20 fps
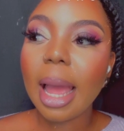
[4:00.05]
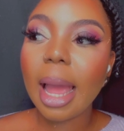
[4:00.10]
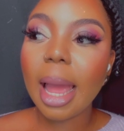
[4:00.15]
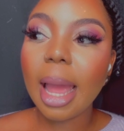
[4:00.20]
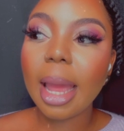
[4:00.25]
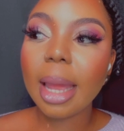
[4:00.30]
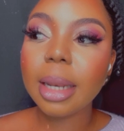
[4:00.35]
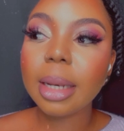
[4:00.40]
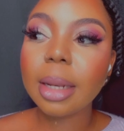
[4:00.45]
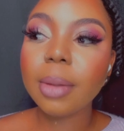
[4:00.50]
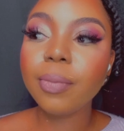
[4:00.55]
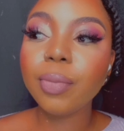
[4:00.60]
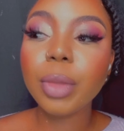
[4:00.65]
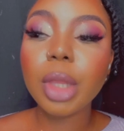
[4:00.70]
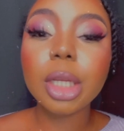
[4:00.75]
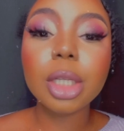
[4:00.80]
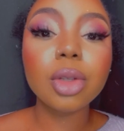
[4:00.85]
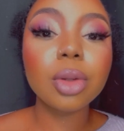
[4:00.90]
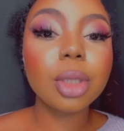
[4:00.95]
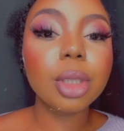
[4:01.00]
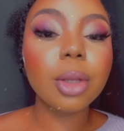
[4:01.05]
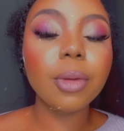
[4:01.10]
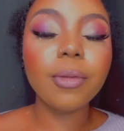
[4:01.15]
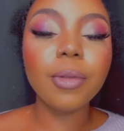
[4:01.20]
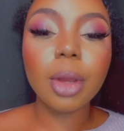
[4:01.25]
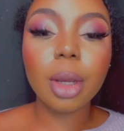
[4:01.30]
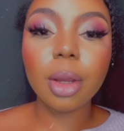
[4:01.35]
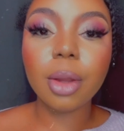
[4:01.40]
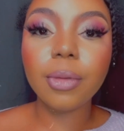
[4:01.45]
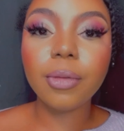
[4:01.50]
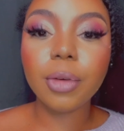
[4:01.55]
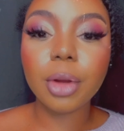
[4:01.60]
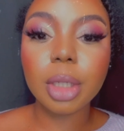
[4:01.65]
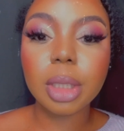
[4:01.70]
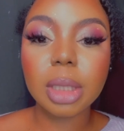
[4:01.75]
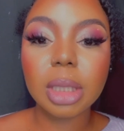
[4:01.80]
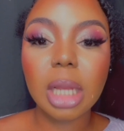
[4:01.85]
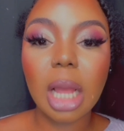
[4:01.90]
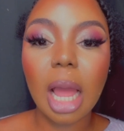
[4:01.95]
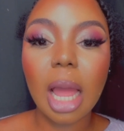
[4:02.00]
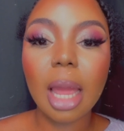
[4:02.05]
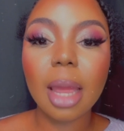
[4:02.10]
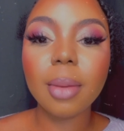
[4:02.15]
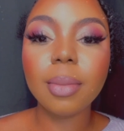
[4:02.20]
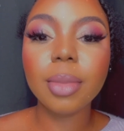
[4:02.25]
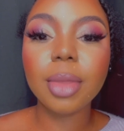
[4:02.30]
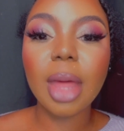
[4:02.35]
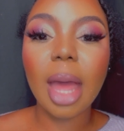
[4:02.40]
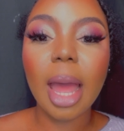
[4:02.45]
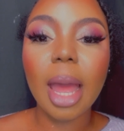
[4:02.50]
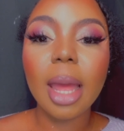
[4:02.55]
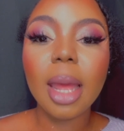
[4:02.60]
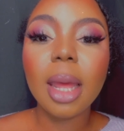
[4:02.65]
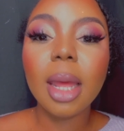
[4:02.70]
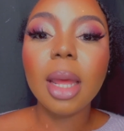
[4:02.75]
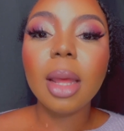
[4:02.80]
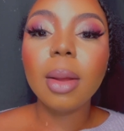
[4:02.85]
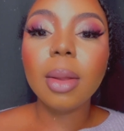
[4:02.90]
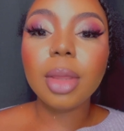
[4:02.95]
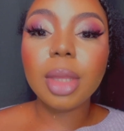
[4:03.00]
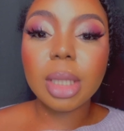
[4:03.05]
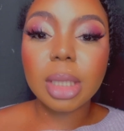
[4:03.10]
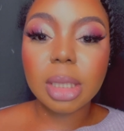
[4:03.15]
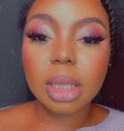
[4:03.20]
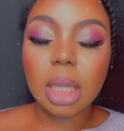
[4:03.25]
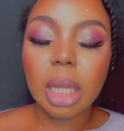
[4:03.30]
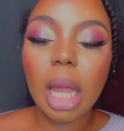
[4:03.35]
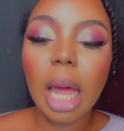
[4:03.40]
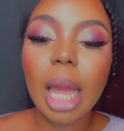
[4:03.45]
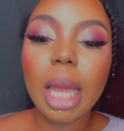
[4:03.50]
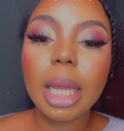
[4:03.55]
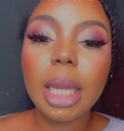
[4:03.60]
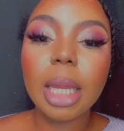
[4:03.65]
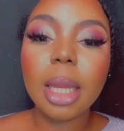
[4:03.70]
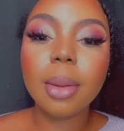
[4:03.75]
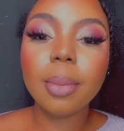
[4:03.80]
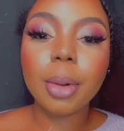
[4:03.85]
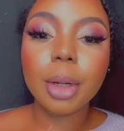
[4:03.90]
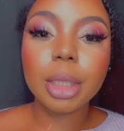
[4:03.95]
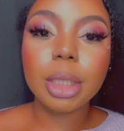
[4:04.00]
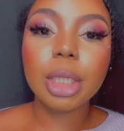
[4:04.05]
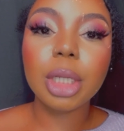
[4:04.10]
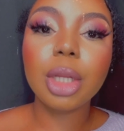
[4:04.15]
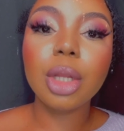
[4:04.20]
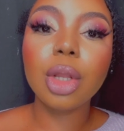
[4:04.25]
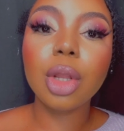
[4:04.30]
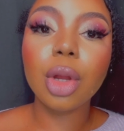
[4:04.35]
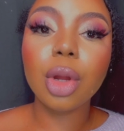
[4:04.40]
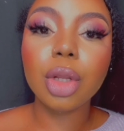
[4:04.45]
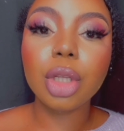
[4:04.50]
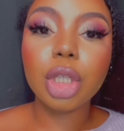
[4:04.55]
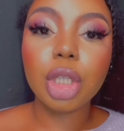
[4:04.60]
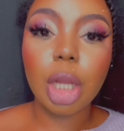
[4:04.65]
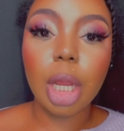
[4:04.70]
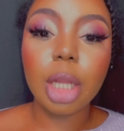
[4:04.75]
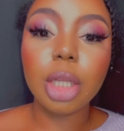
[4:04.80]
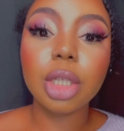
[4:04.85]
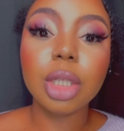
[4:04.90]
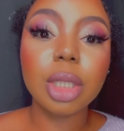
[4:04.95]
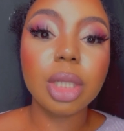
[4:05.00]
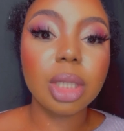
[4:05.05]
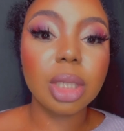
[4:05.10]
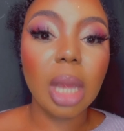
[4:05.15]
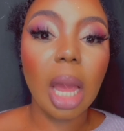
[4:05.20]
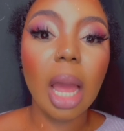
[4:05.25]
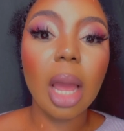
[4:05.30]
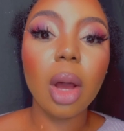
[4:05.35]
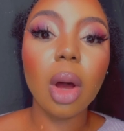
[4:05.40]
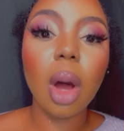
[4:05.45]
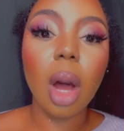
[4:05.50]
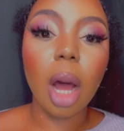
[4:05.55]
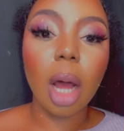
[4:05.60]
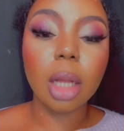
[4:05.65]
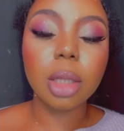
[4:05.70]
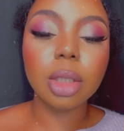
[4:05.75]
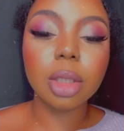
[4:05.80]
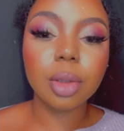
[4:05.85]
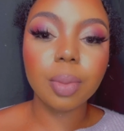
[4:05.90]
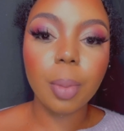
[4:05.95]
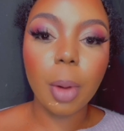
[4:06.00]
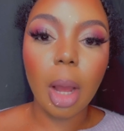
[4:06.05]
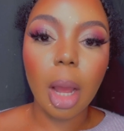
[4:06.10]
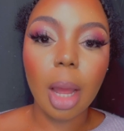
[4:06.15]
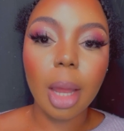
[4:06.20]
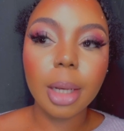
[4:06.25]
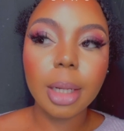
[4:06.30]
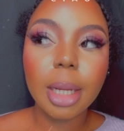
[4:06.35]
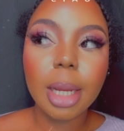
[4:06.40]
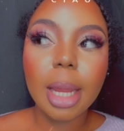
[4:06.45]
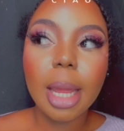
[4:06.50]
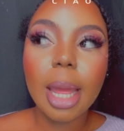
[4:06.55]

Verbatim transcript: And this was the very first time that this client in particular changed the style on spot.